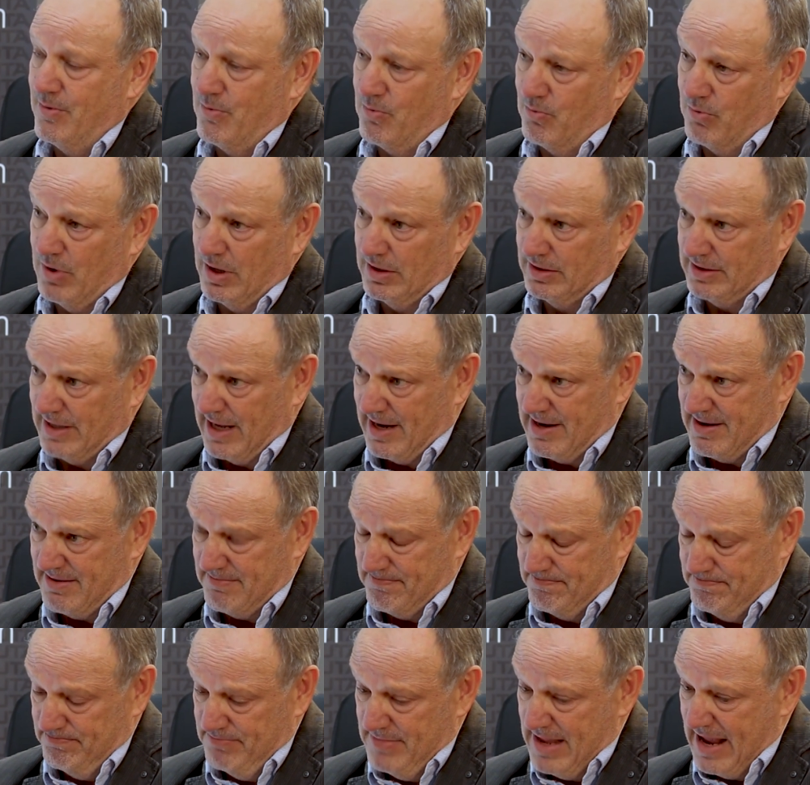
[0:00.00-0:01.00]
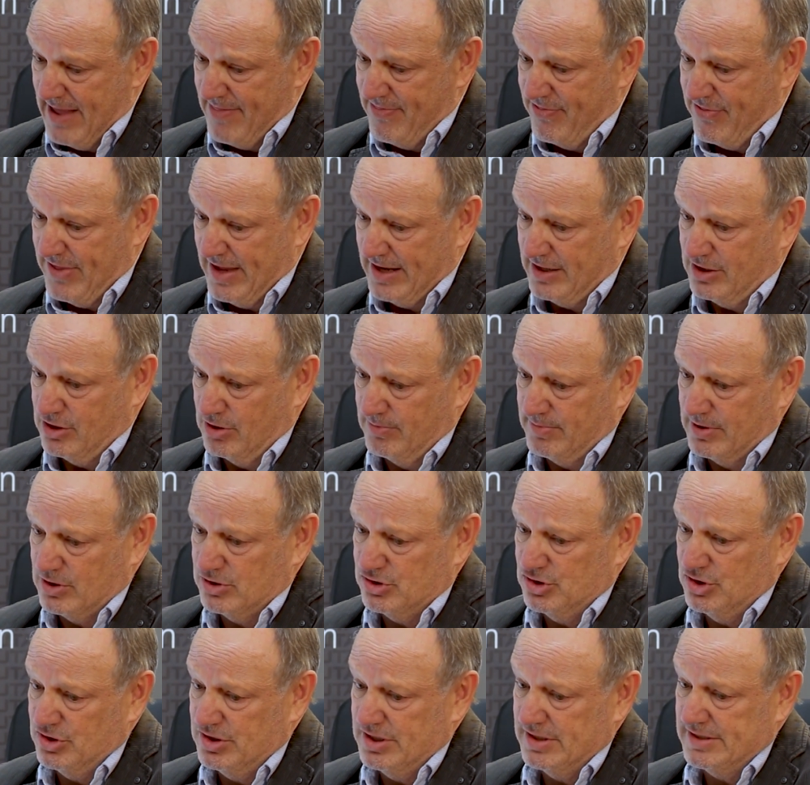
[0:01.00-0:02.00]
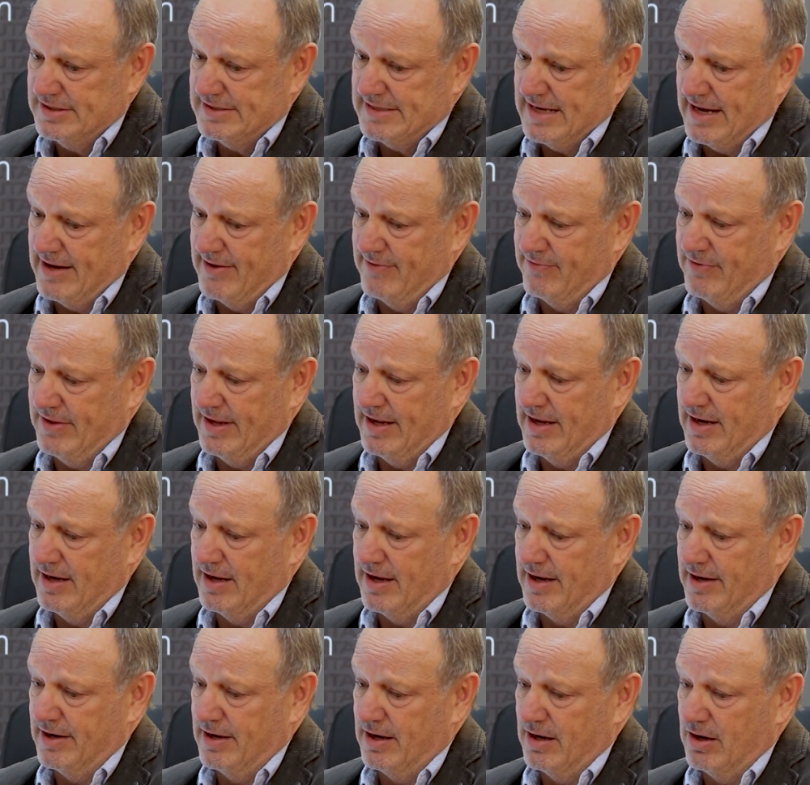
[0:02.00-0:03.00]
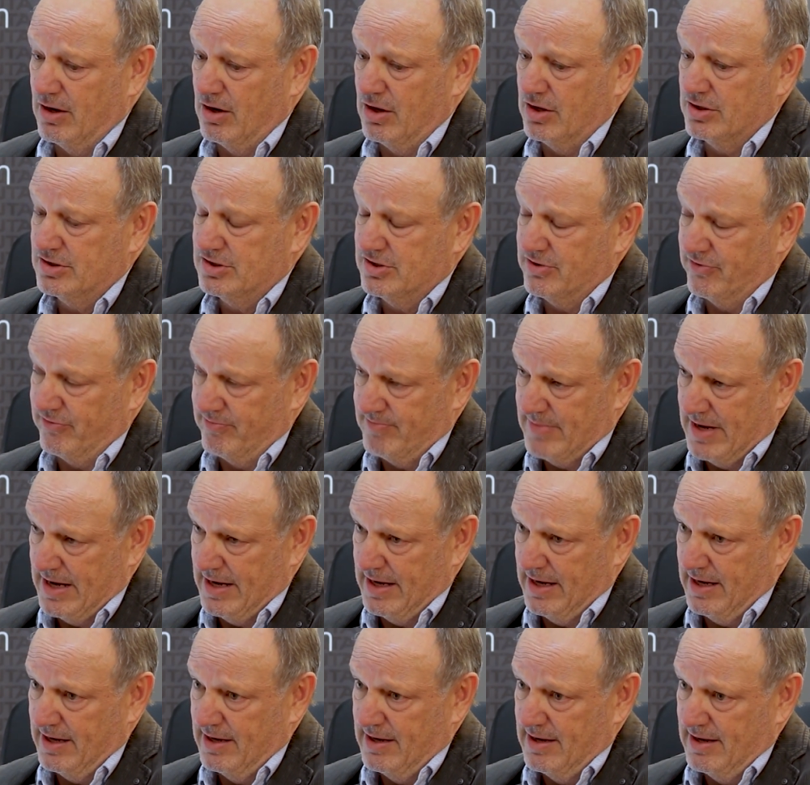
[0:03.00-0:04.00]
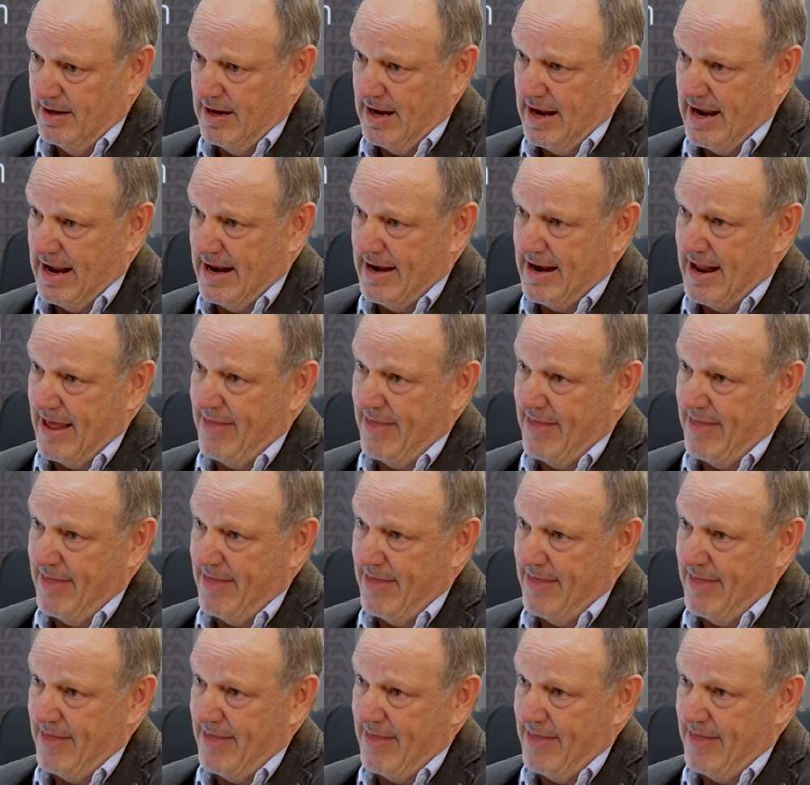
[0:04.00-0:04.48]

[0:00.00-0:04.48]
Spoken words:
Well done. And thank you, because you did save the airline lots of money. And